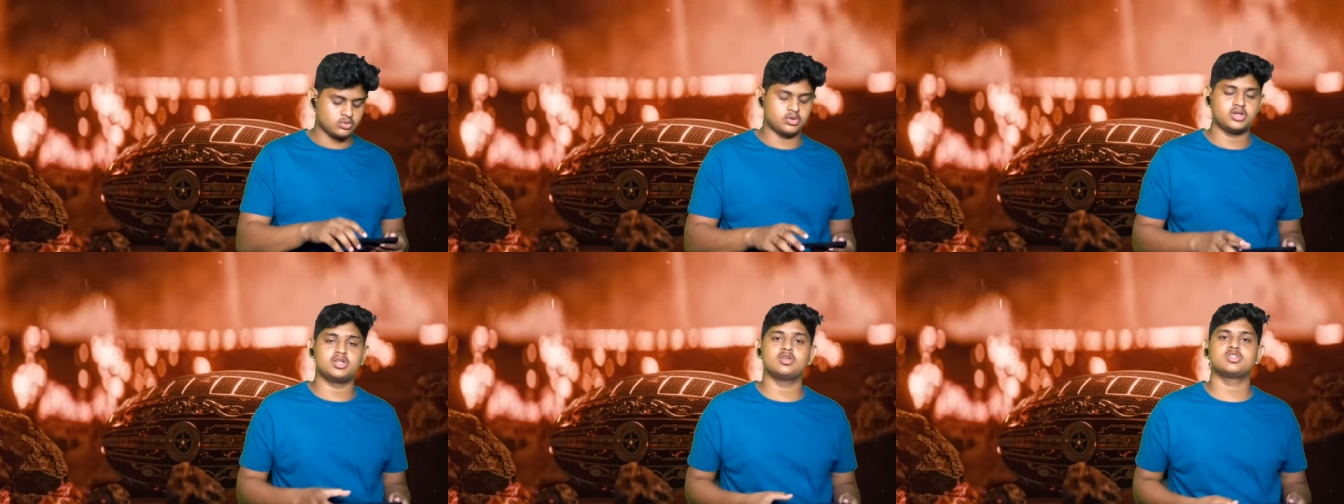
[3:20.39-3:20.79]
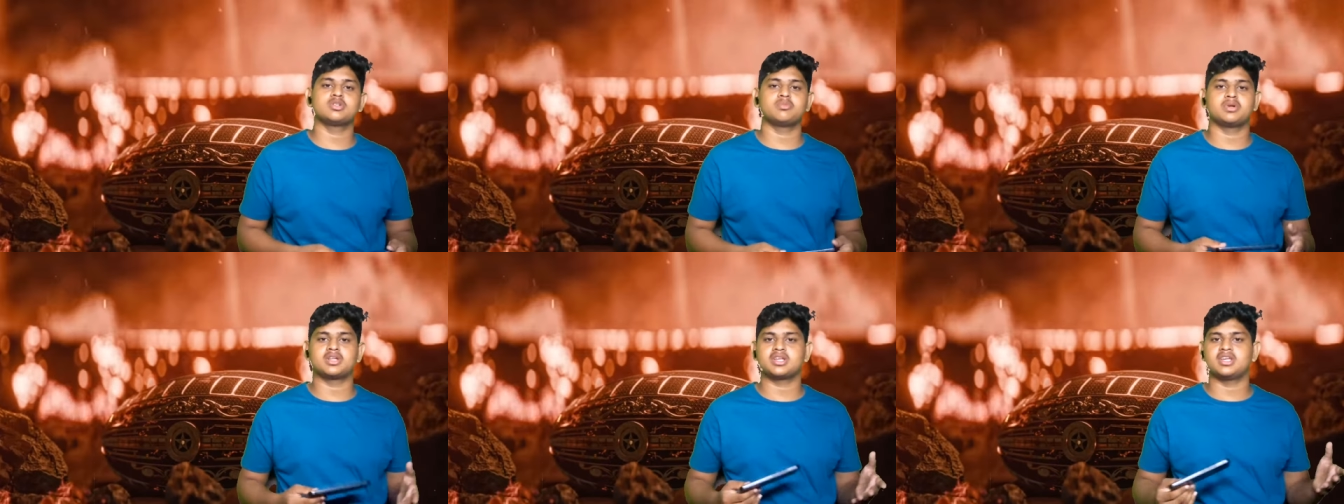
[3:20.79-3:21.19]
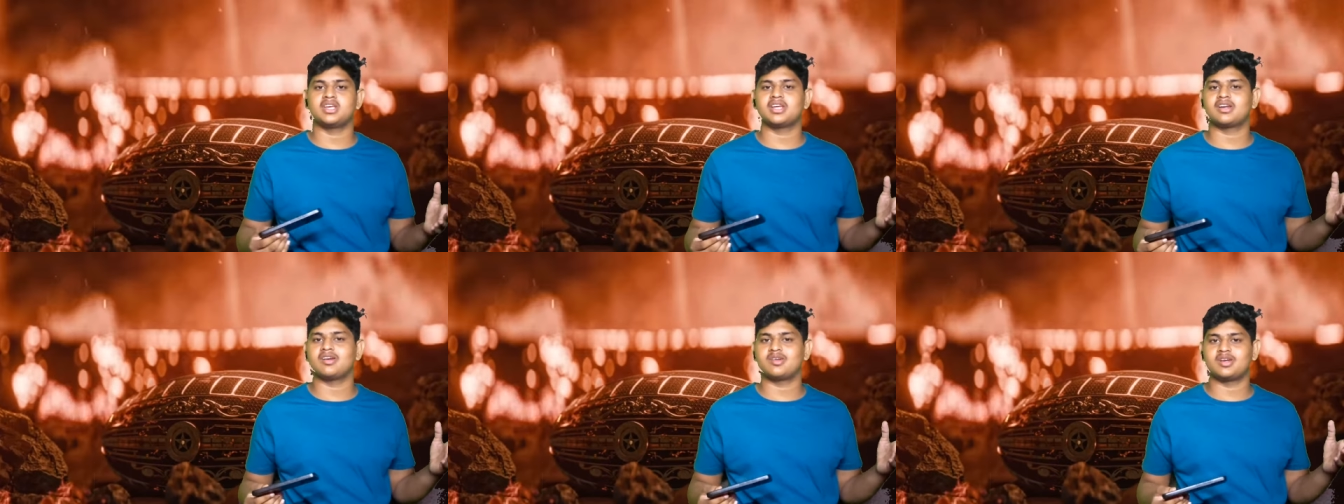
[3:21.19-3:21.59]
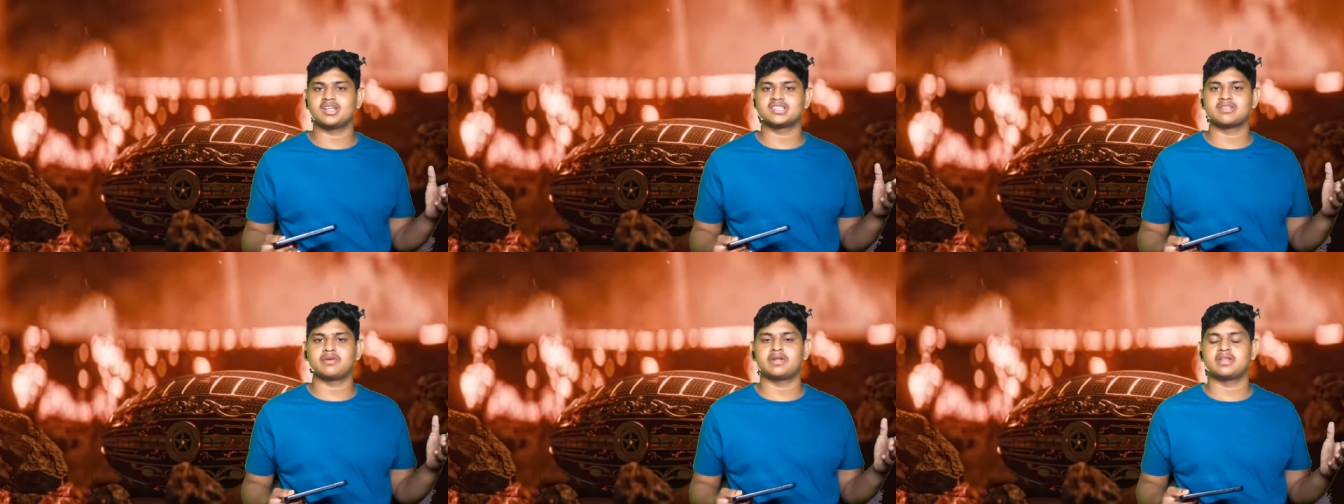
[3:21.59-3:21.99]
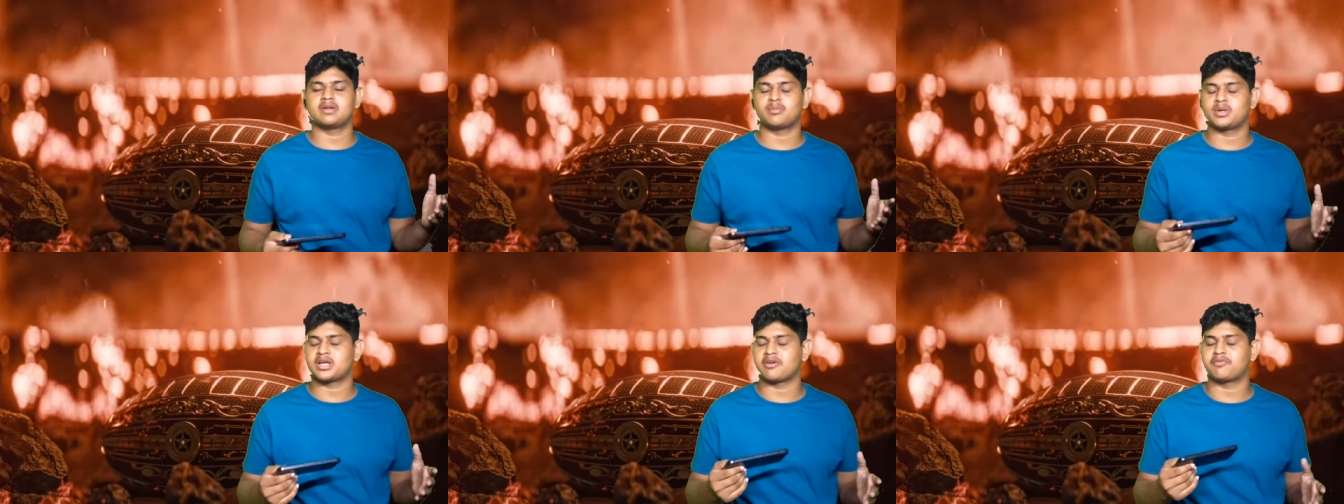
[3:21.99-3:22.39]
So either Chimanki year release or
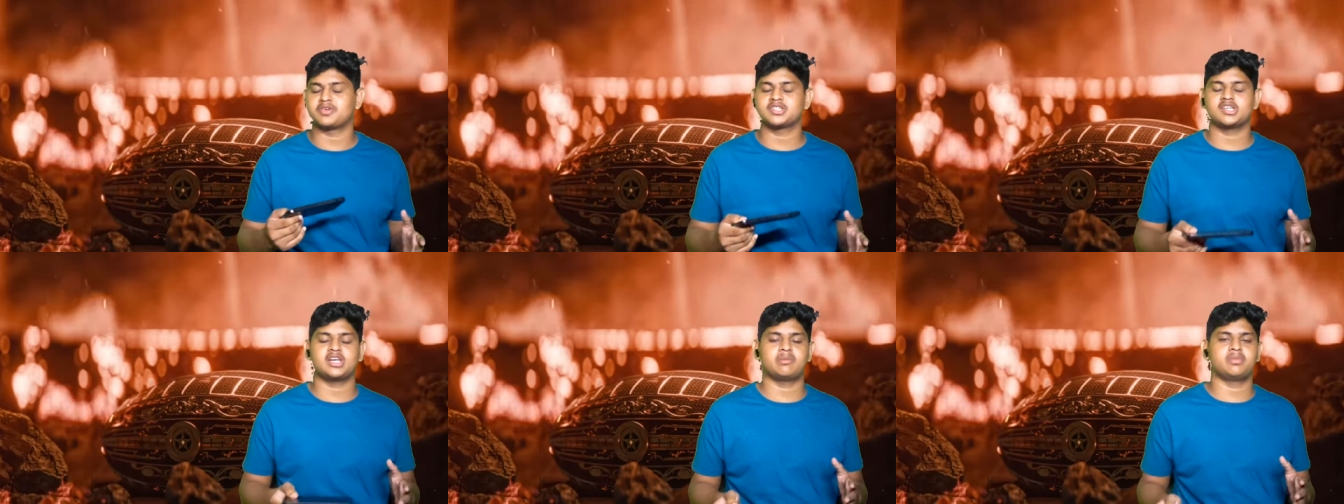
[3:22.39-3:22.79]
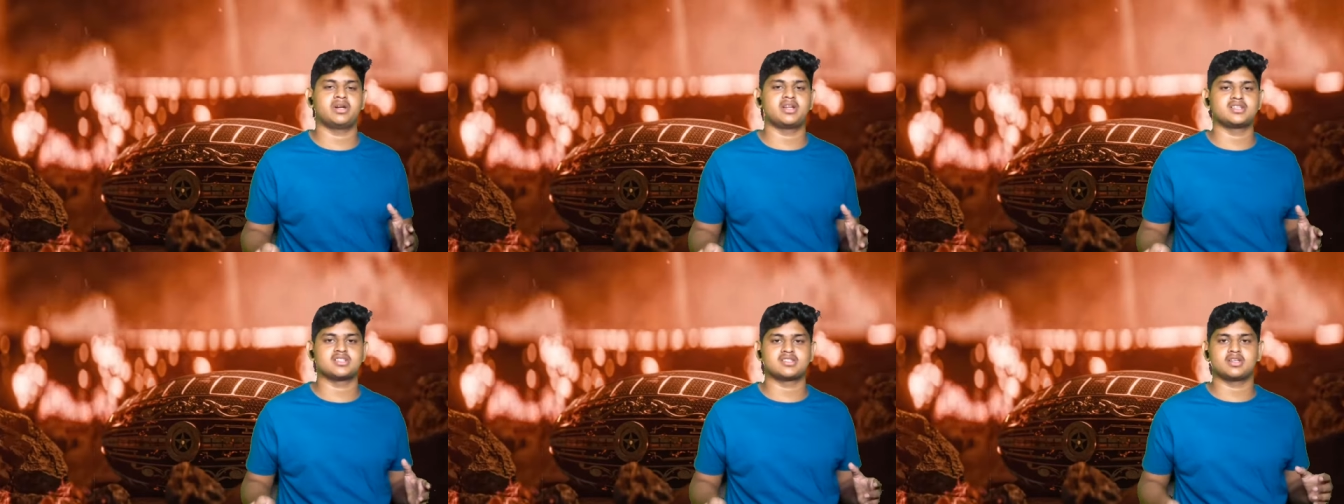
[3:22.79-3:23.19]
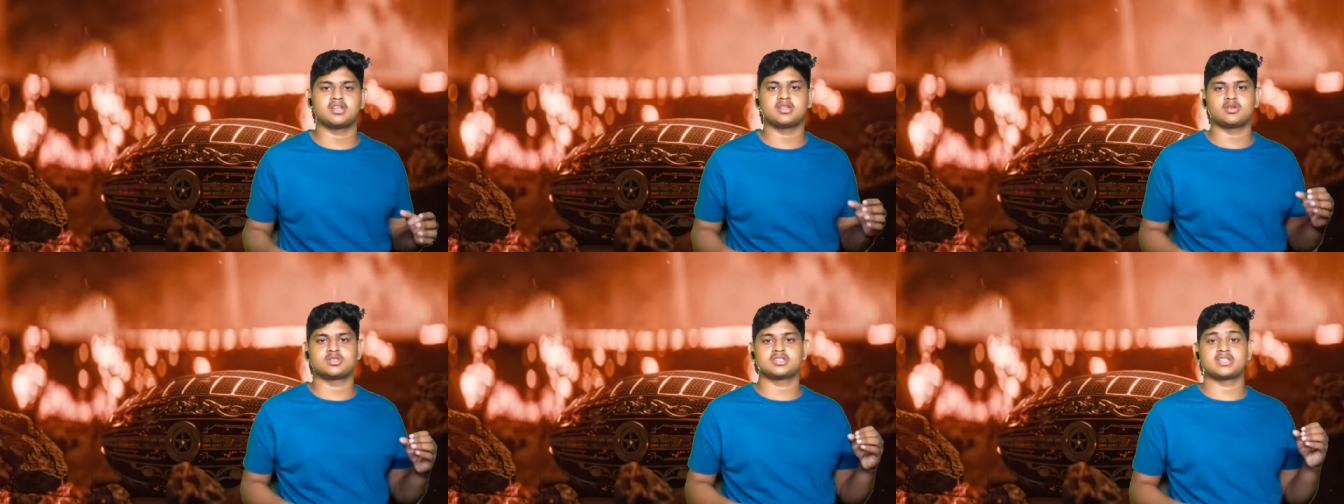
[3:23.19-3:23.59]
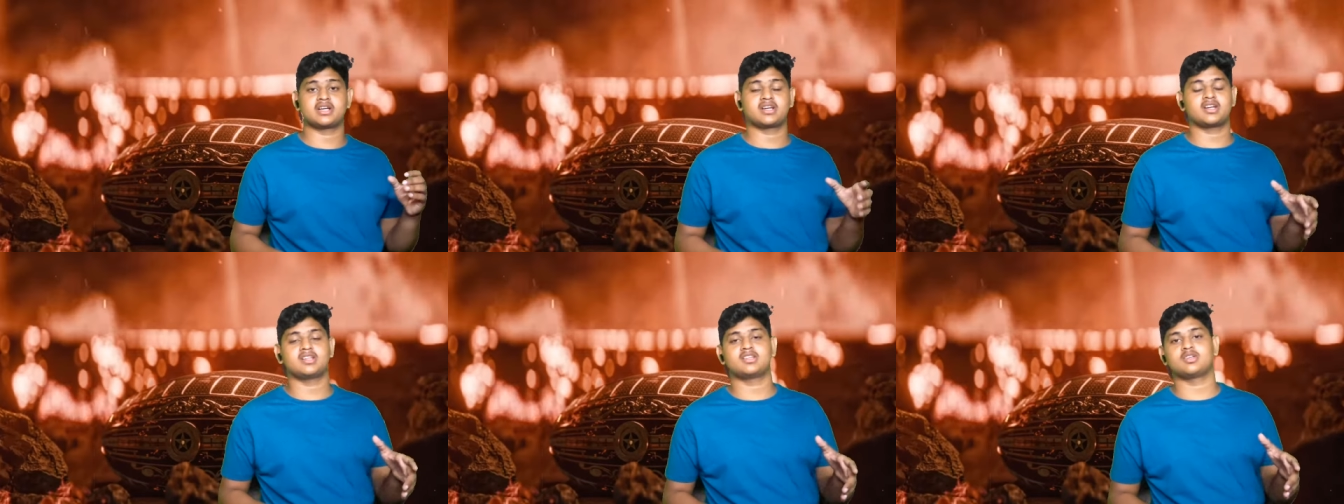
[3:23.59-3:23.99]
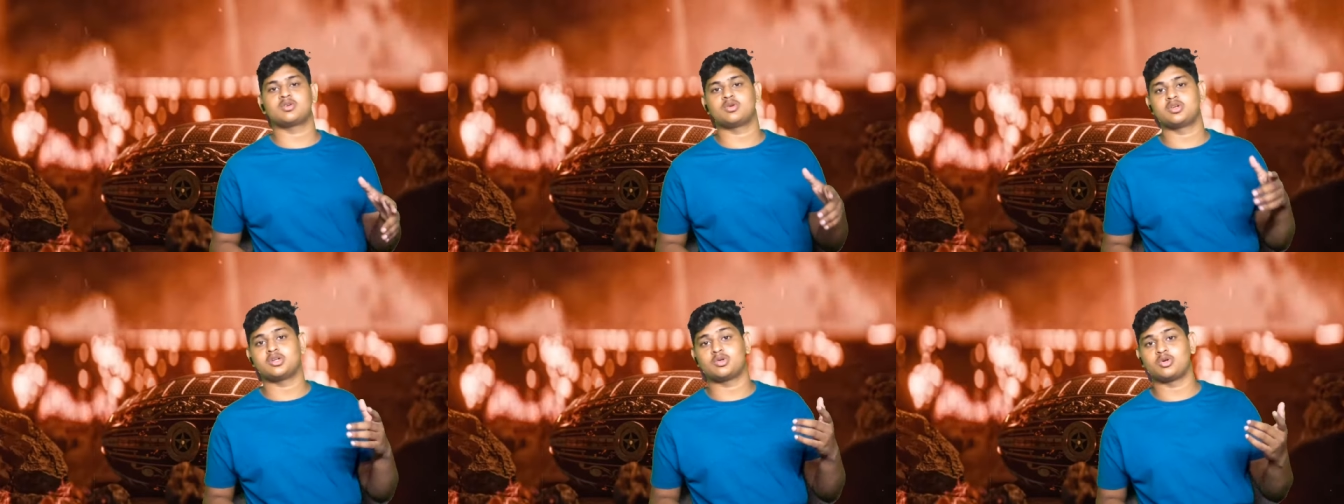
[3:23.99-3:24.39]
official update is
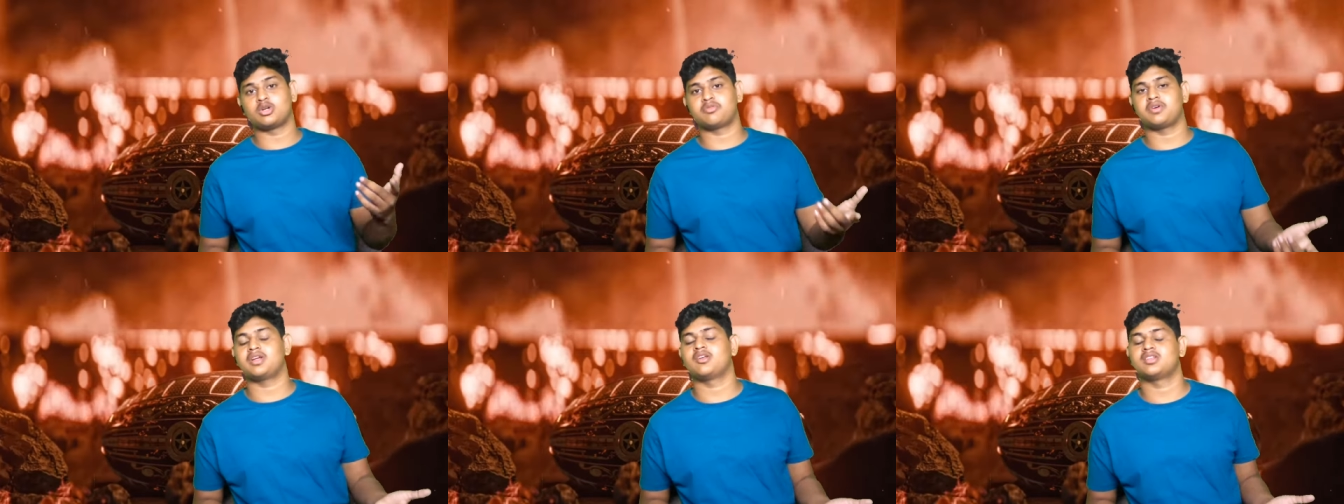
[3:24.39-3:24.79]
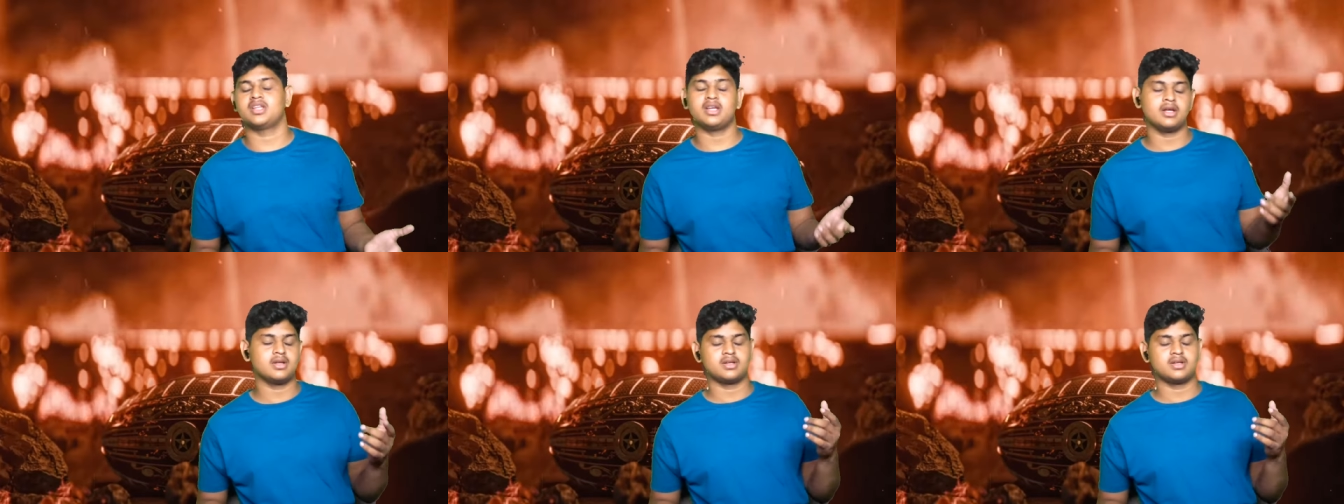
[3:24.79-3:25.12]
Sankranti twenty twenty five,